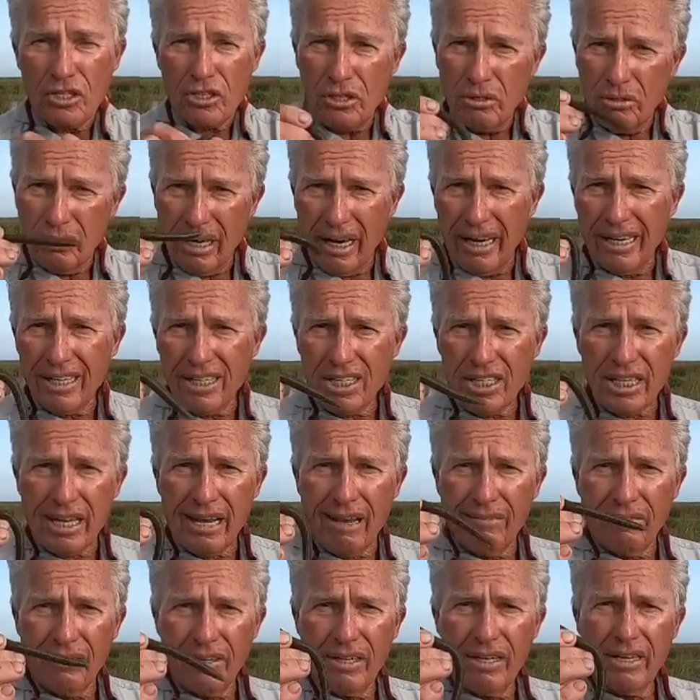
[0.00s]
two
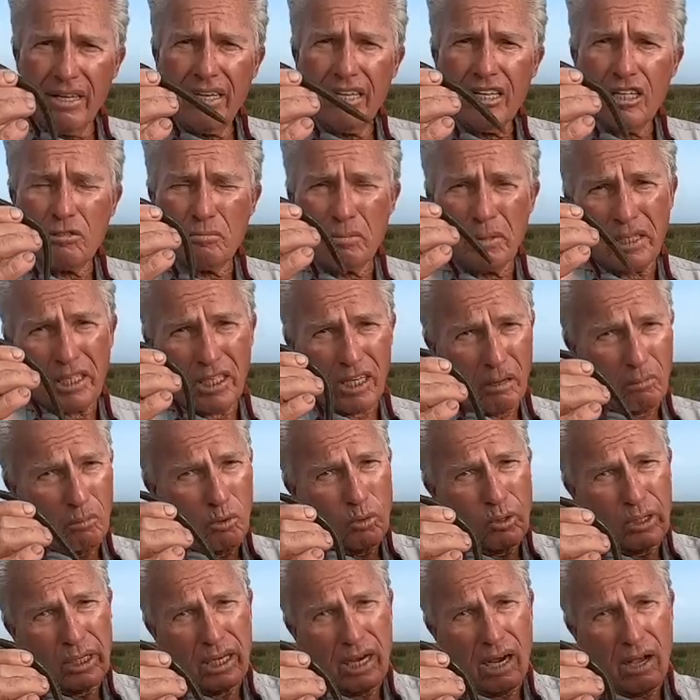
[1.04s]
ninety-seven has been the number
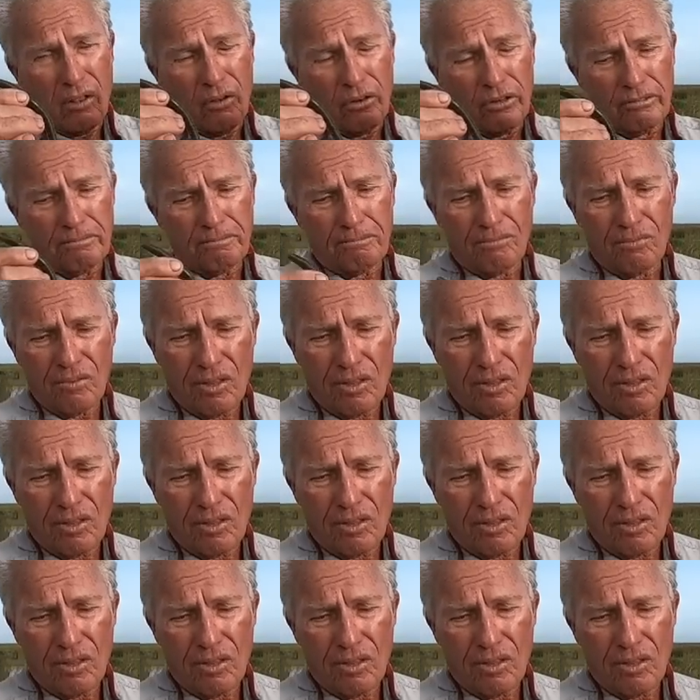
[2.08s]
one color.